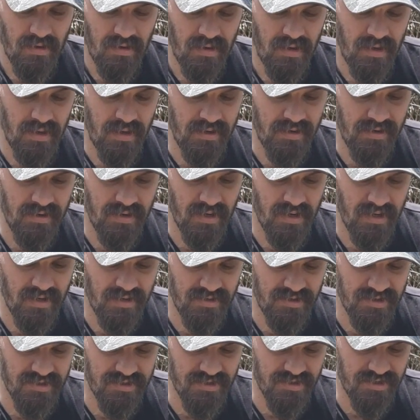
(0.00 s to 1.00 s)
And
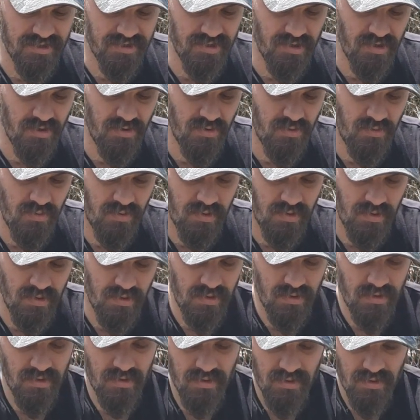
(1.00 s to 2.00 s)
just to show,
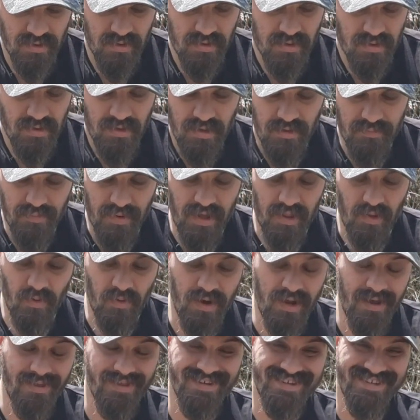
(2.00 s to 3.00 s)
by the
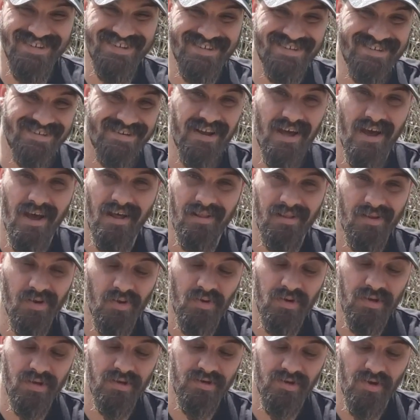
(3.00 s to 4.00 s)
way, this is not
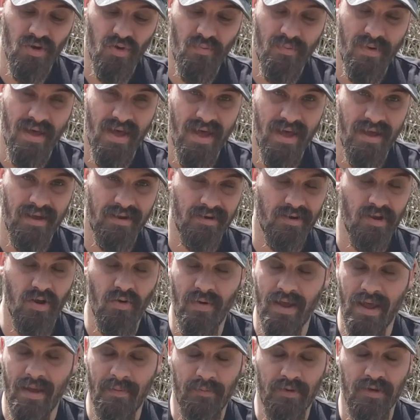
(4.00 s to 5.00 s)
loaded, no mag,
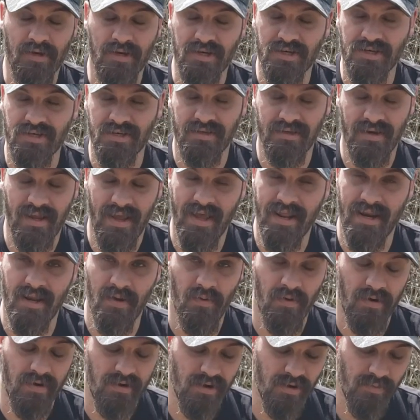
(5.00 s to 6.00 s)
no ammunition
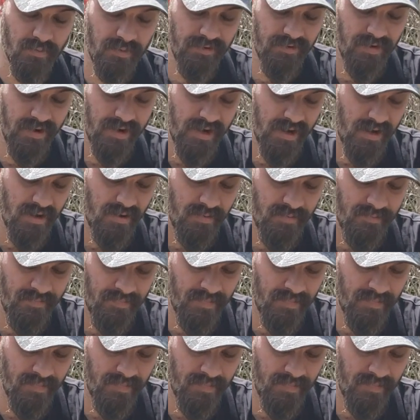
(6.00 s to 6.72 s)
anywhere near me right now.